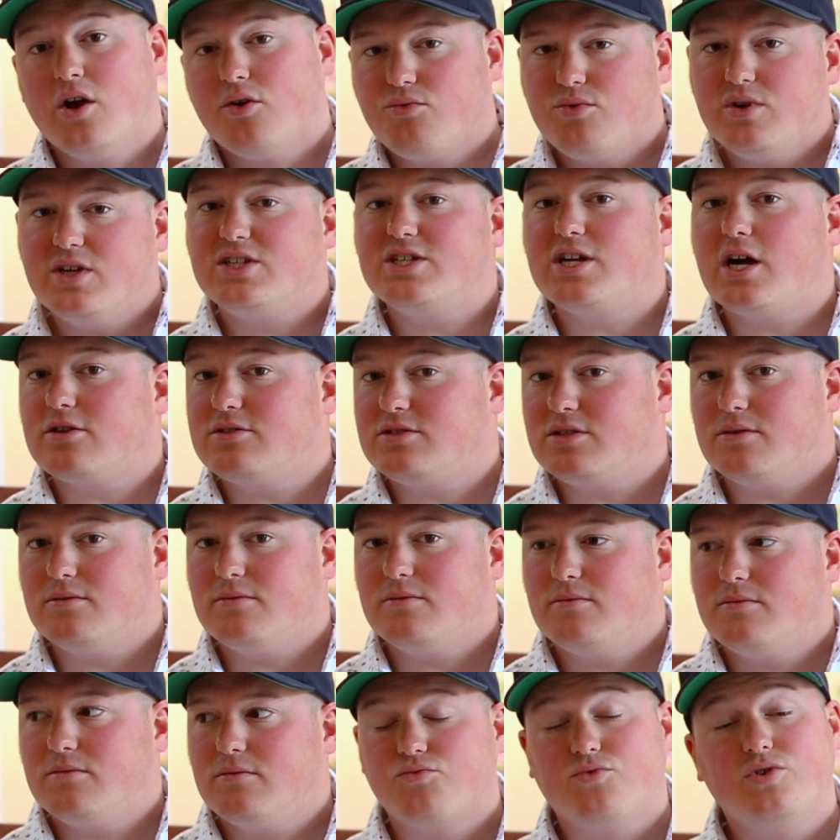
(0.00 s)
Reach out to
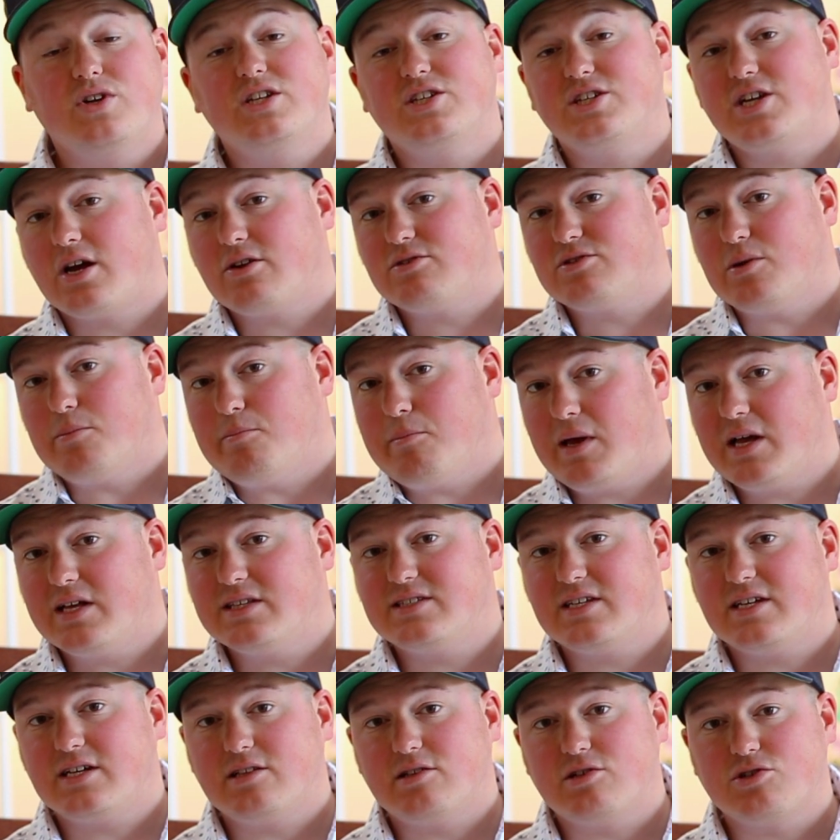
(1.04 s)

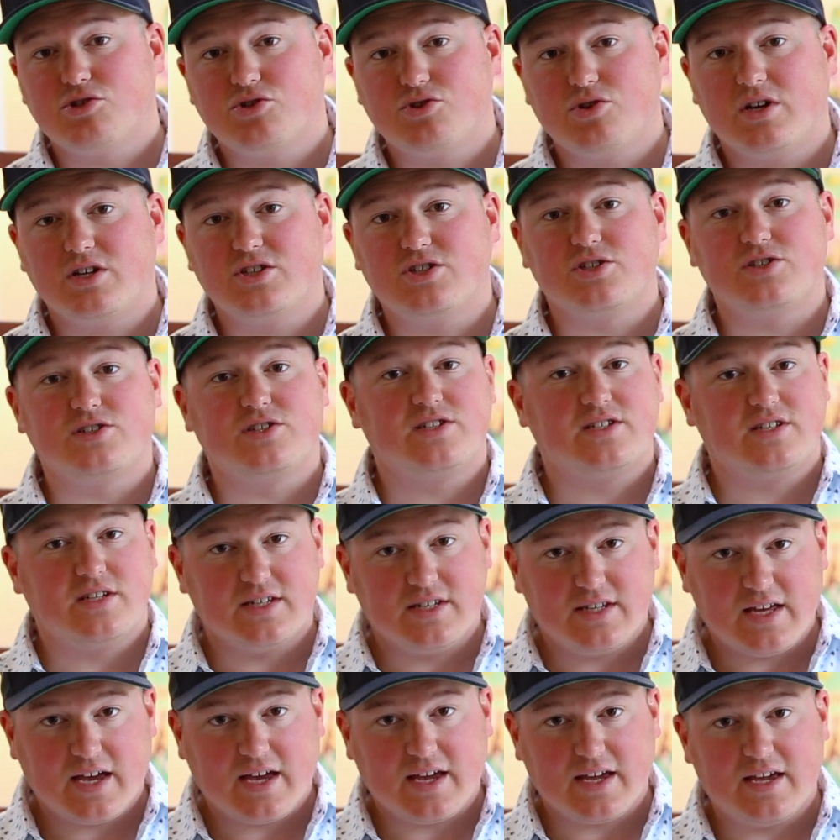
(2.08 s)
Manza Illustrations
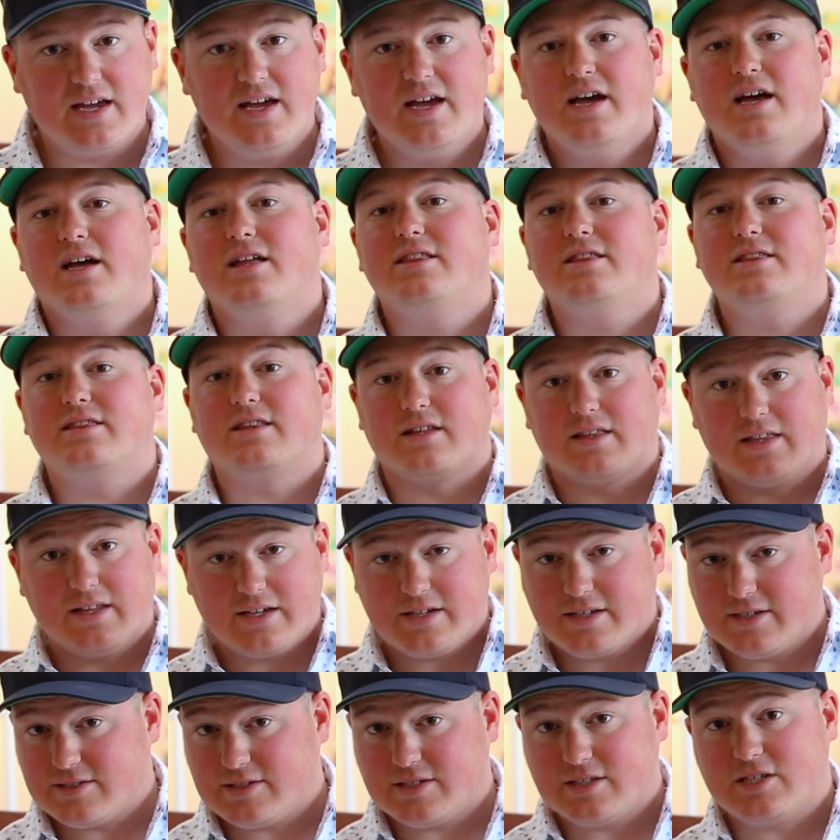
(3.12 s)
today. The
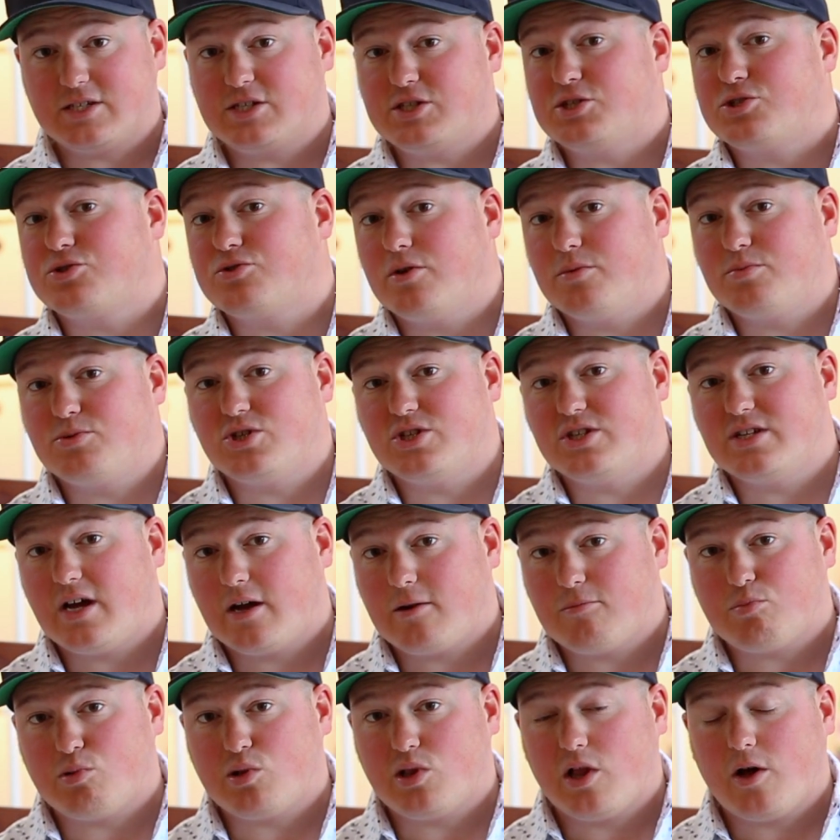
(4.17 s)
link is in the description
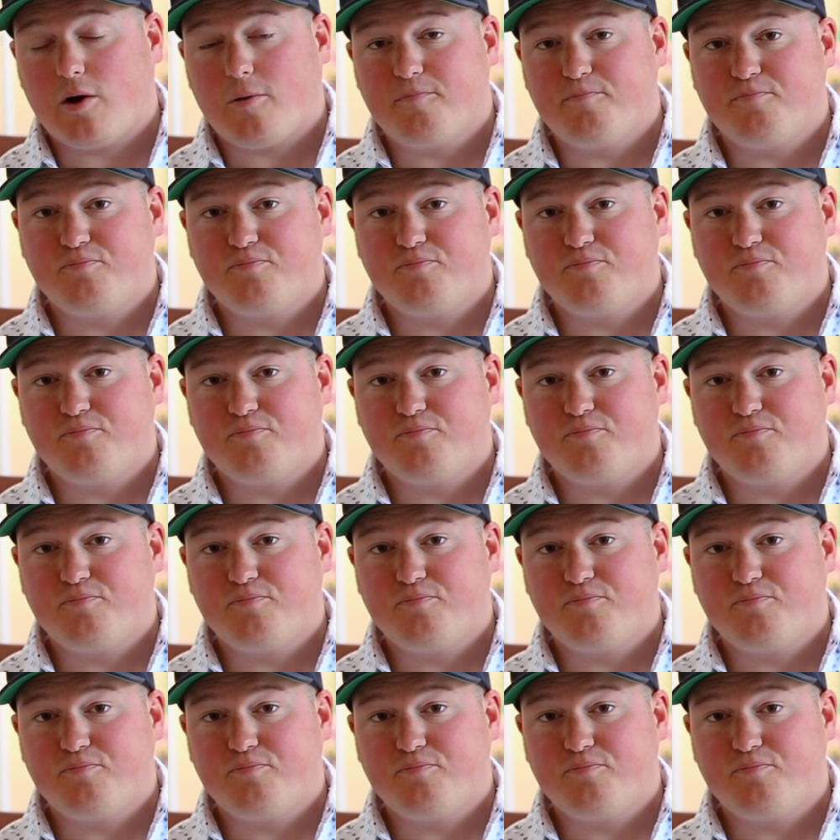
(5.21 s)
down below.